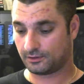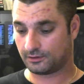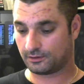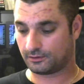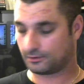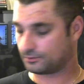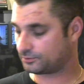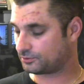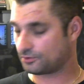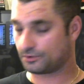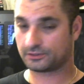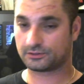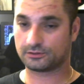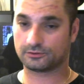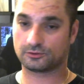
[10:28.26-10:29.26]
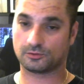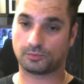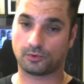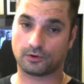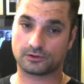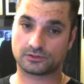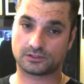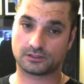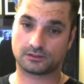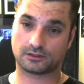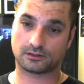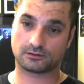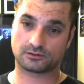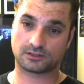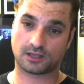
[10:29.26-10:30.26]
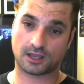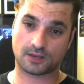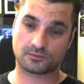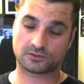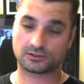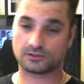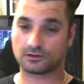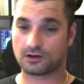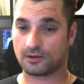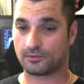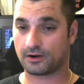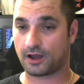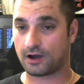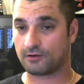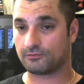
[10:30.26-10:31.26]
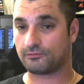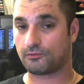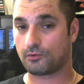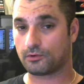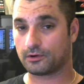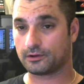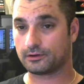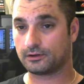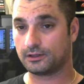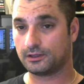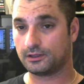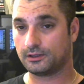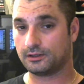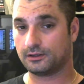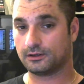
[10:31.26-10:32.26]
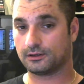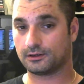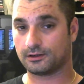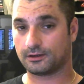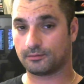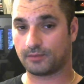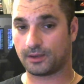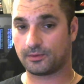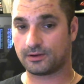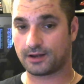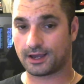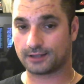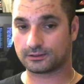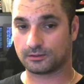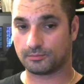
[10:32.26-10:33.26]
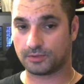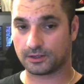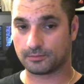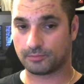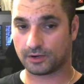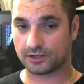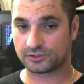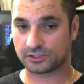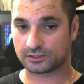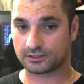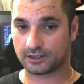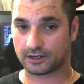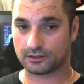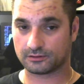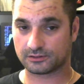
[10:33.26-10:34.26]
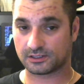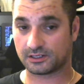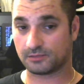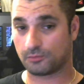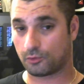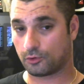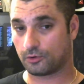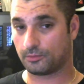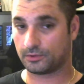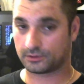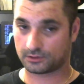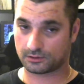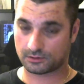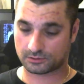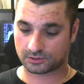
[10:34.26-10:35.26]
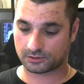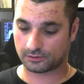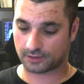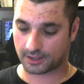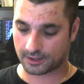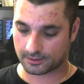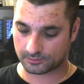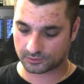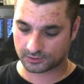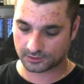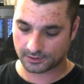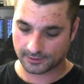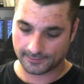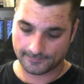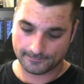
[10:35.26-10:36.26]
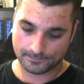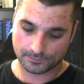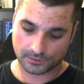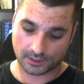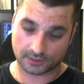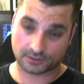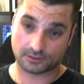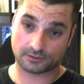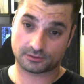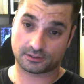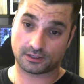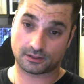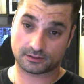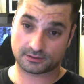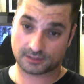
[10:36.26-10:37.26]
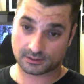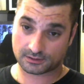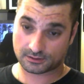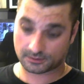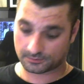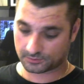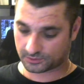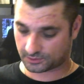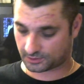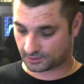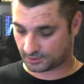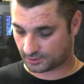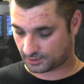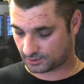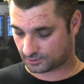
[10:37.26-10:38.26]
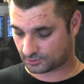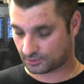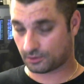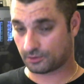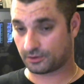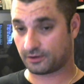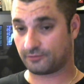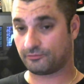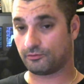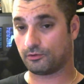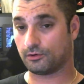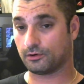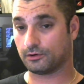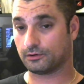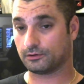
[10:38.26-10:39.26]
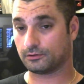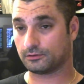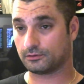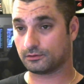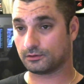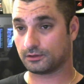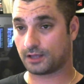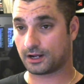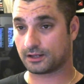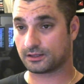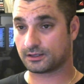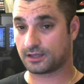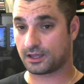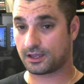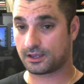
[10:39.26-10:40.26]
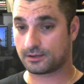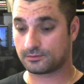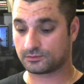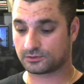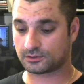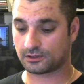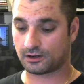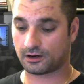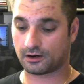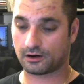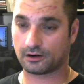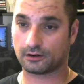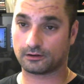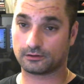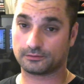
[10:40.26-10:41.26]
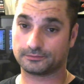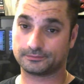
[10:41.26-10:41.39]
You know, Sony still supports it. There's games still coming out for it. Maybe not the big budget titles anymore, but there's still games. They still sell the systems, so therefore a lot of the games are